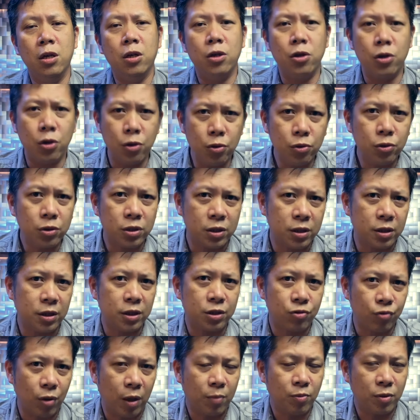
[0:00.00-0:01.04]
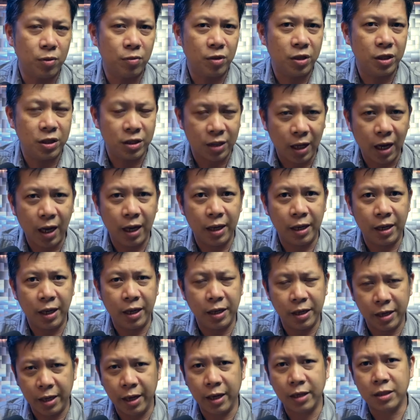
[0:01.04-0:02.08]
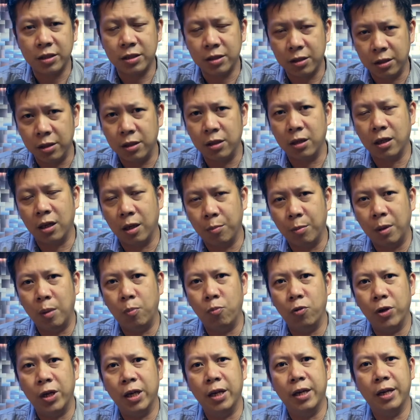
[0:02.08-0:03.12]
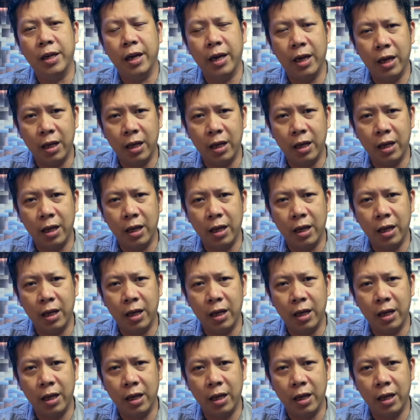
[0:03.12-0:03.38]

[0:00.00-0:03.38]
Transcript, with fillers: use disruptive design and yet still come up with an